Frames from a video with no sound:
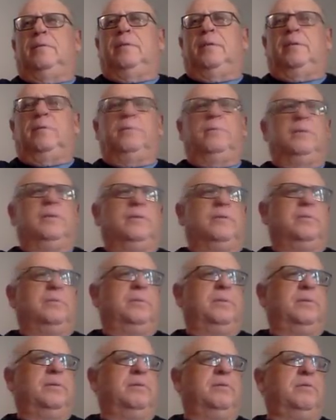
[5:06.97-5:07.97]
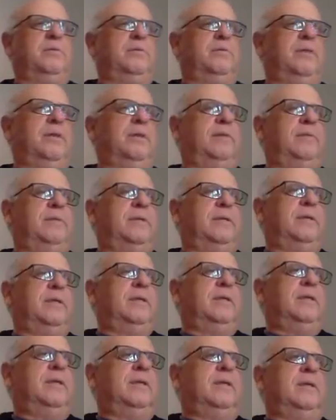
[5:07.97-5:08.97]
like a real spiritual family.
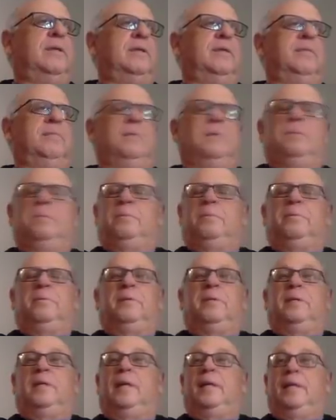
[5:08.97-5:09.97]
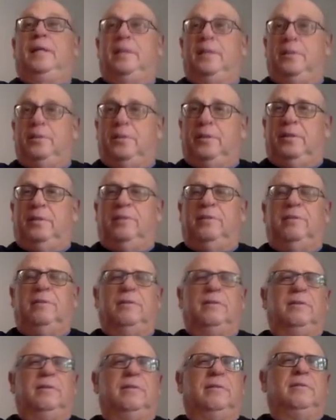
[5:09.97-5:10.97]
People really like each
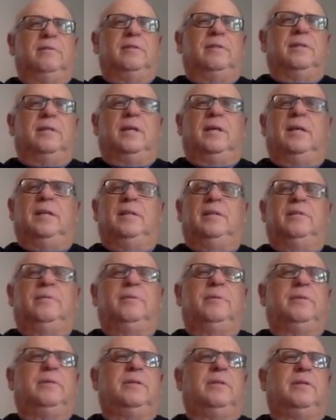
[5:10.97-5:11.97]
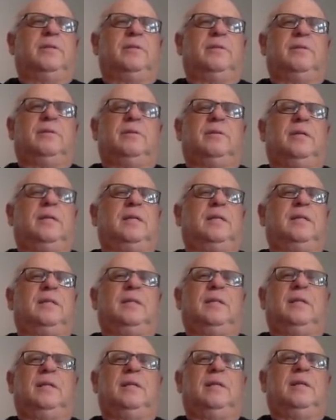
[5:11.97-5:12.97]
other. They're kind to each other, and
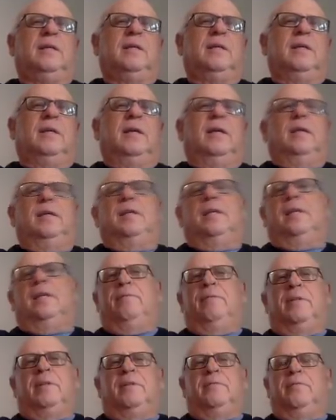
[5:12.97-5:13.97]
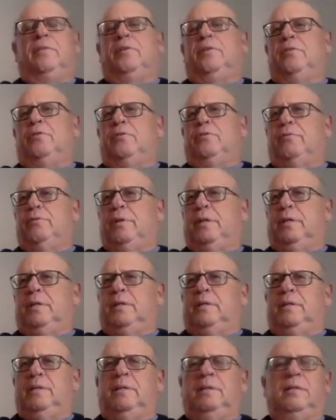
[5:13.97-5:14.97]
yet everything's very
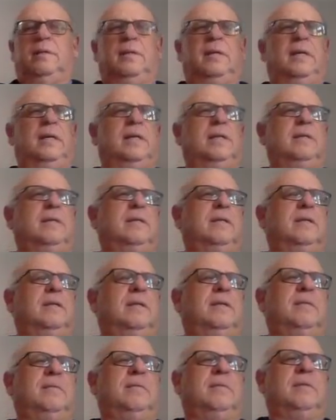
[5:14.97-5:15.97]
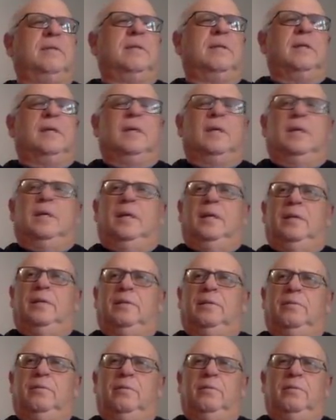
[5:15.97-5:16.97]
strict. And the
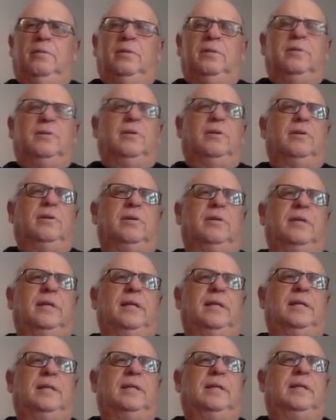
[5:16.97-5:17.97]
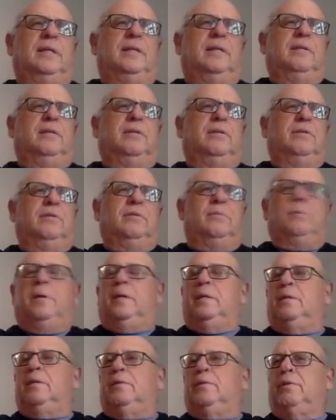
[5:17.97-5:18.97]
devotees are dedicated to
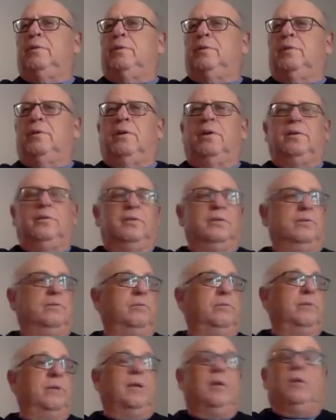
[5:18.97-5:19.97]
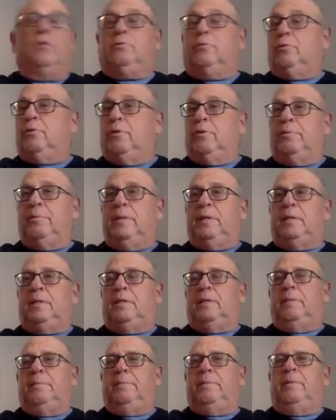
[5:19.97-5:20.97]
spreading the Krishna consciousness movement. I also don't mean a
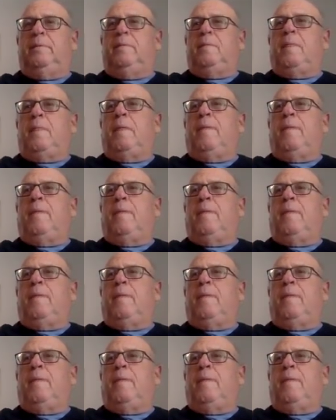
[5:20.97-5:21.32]
temple